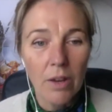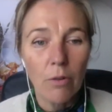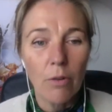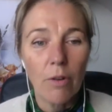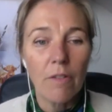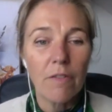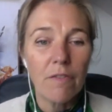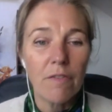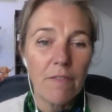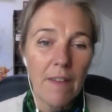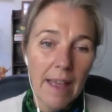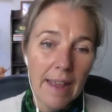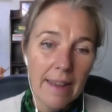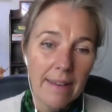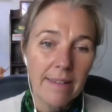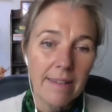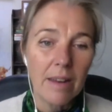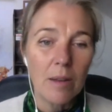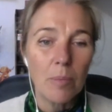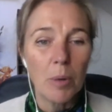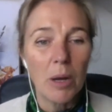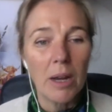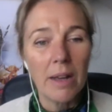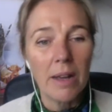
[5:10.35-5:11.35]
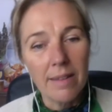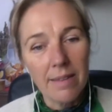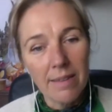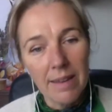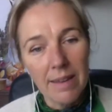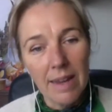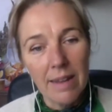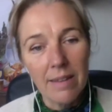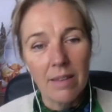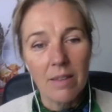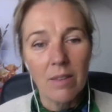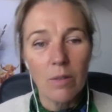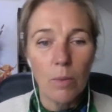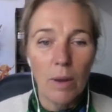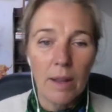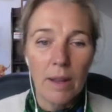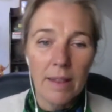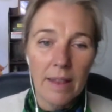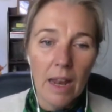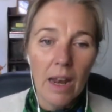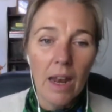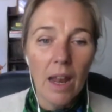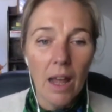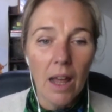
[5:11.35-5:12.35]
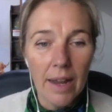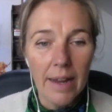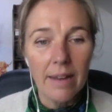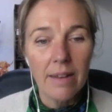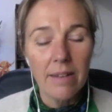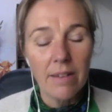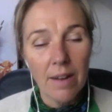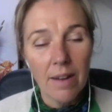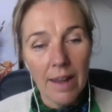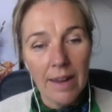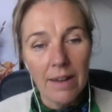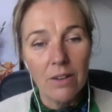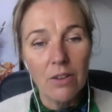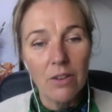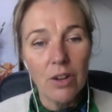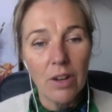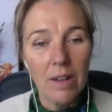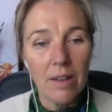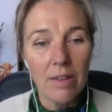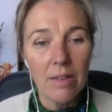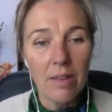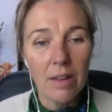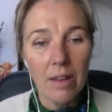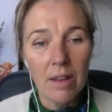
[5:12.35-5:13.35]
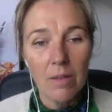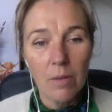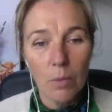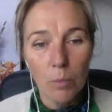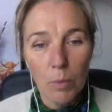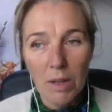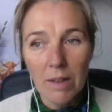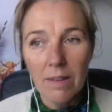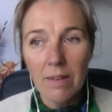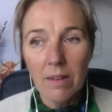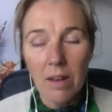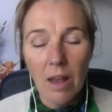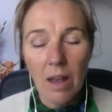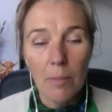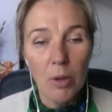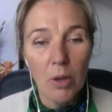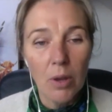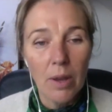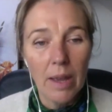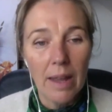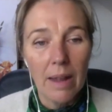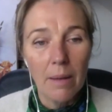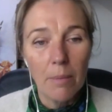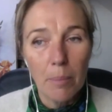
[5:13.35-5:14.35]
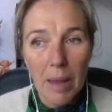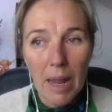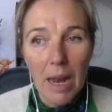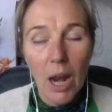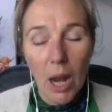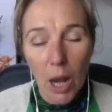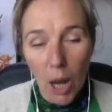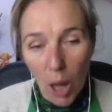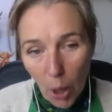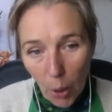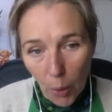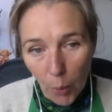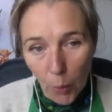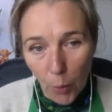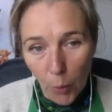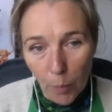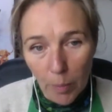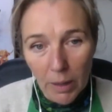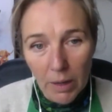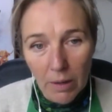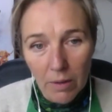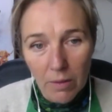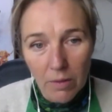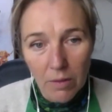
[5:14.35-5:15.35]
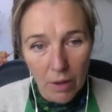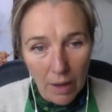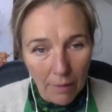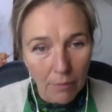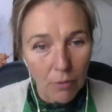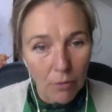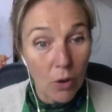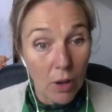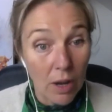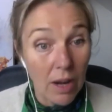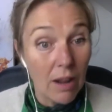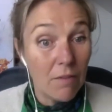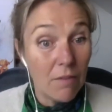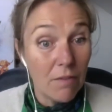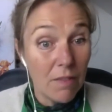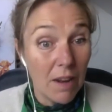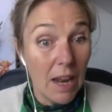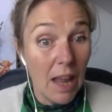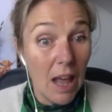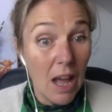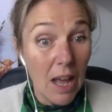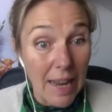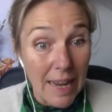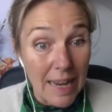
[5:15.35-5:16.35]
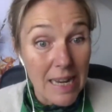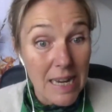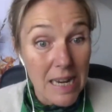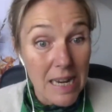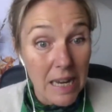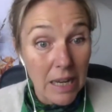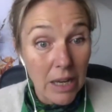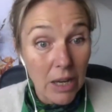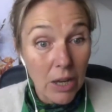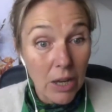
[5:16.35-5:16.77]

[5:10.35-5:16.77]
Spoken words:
You're affected by the seasons. When the light changes and it's wintertime, you get a bit low because you haven't got enough light.